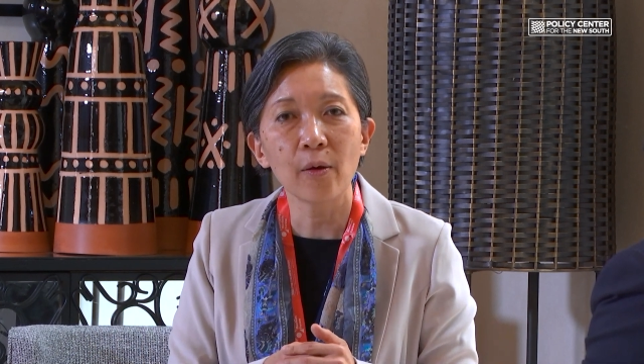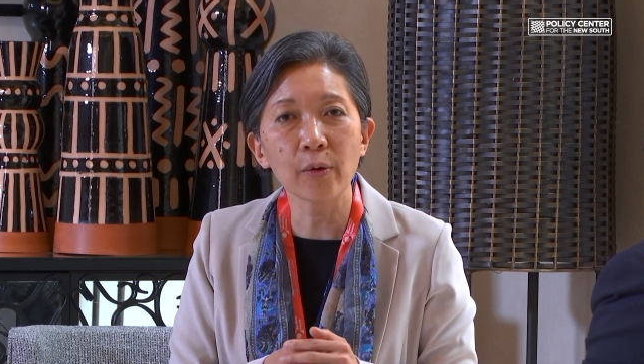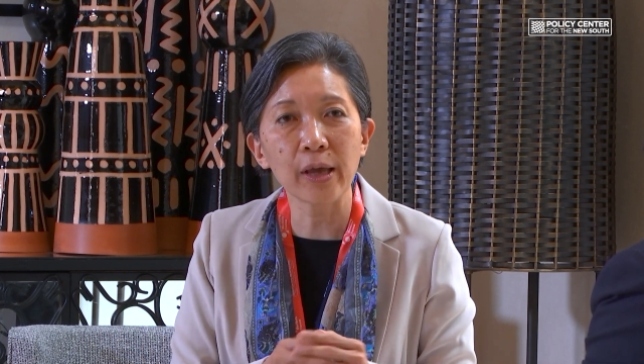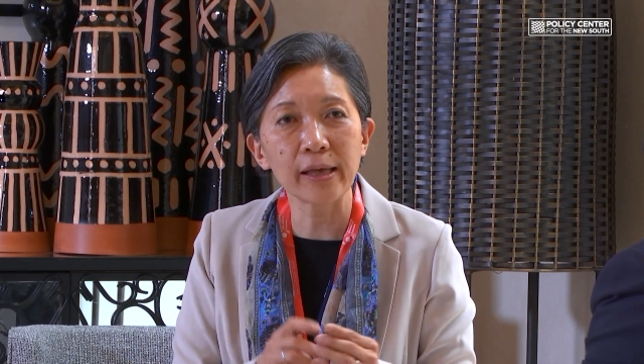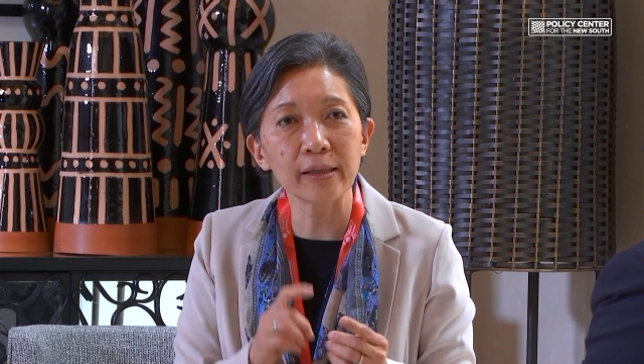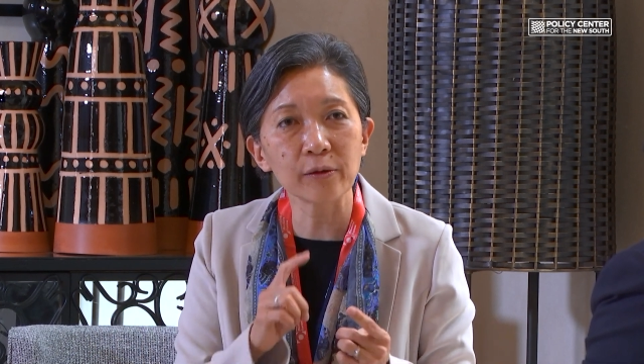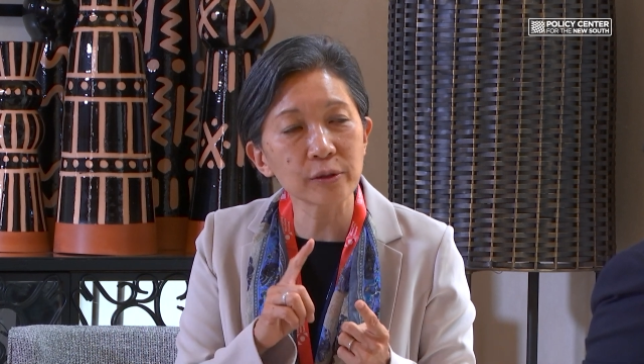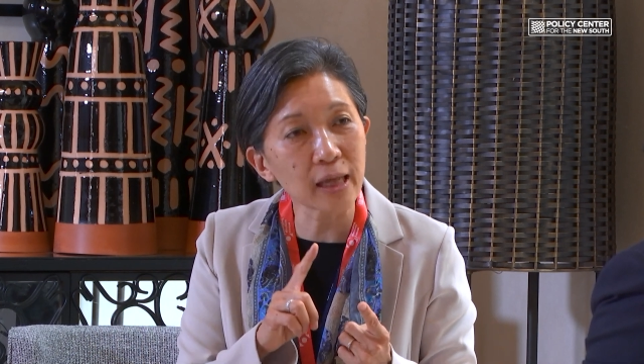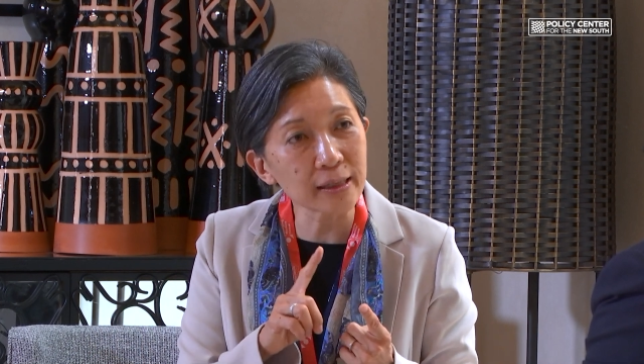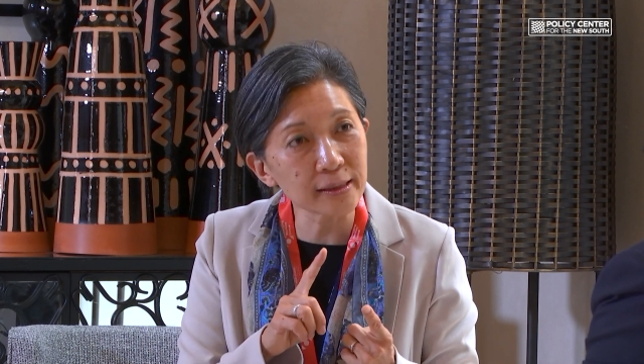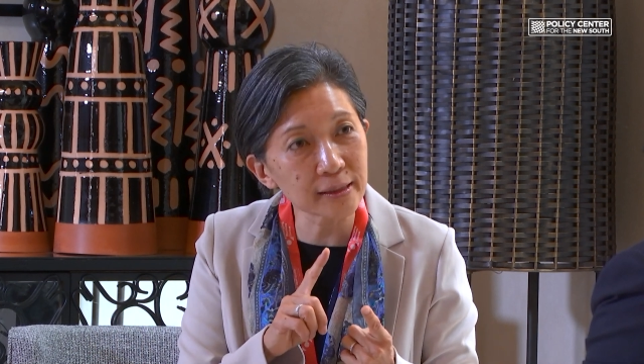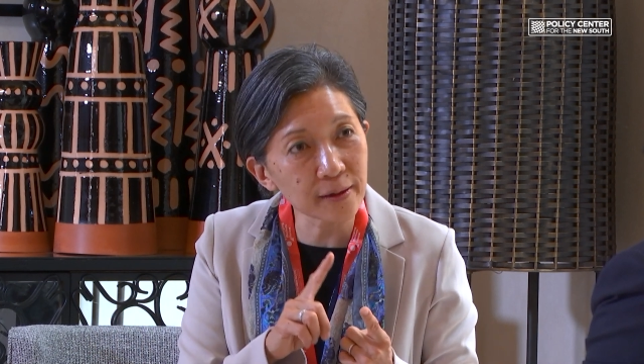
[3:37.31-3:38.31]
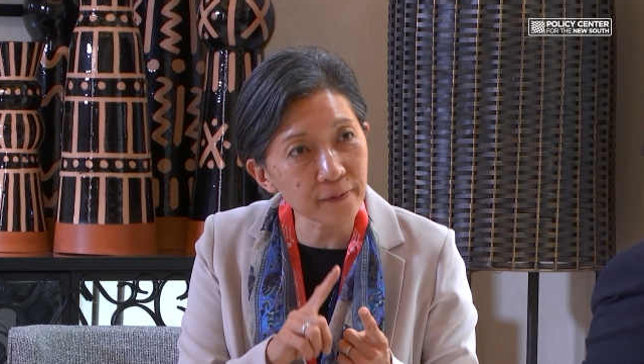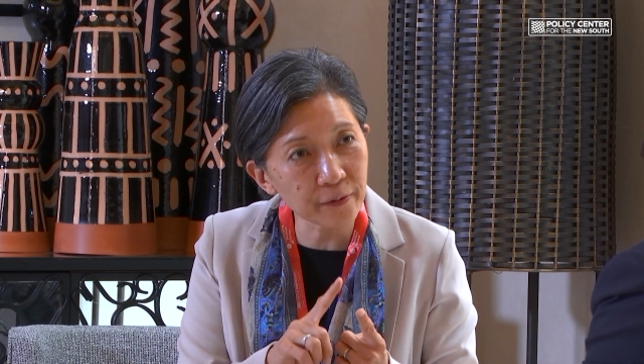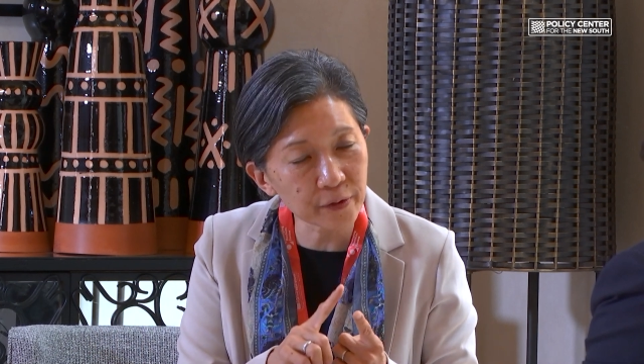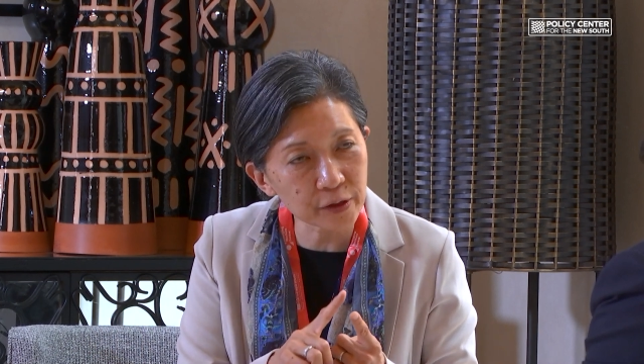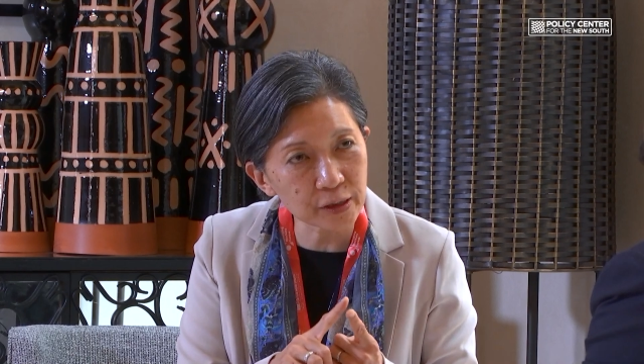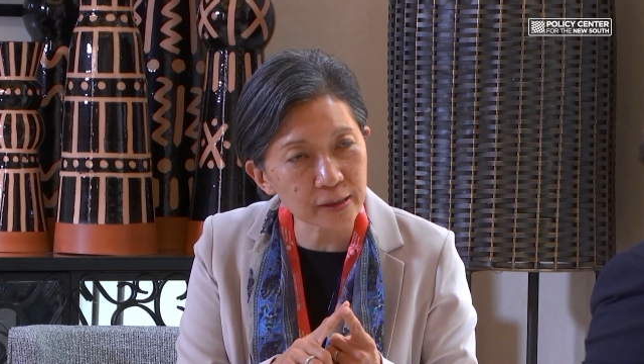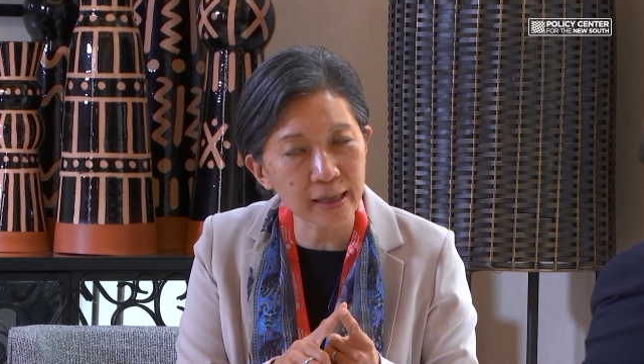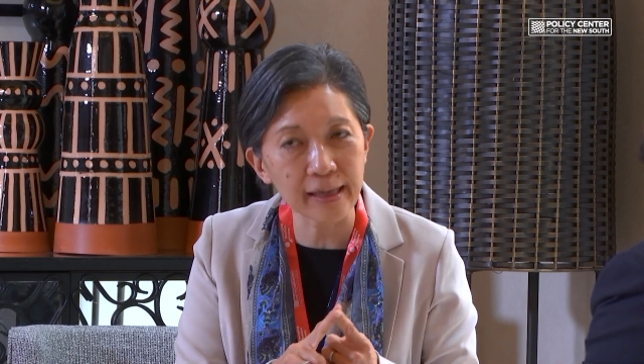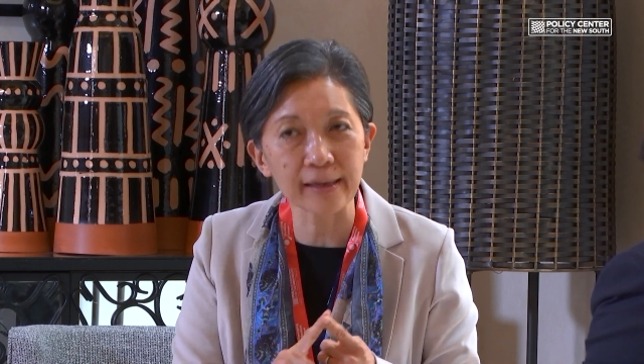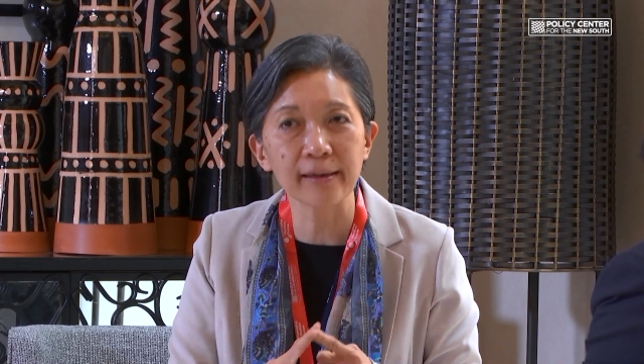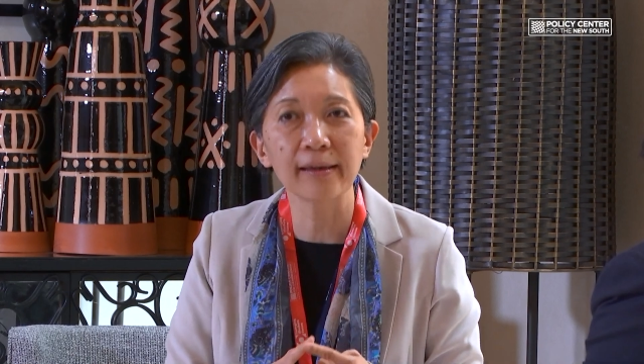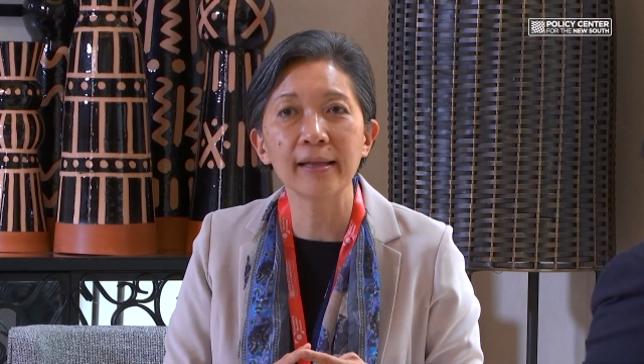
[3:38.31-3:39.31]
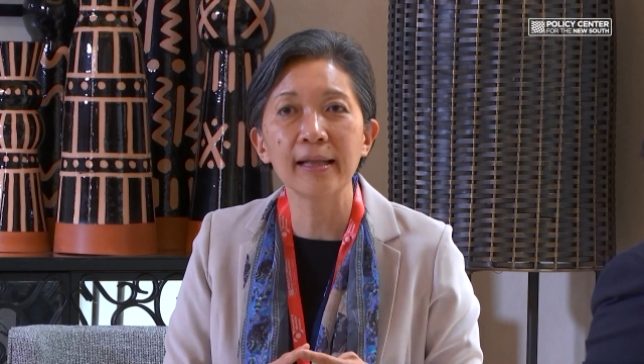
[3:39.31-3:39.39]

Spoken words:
Okay, so that's the first thing.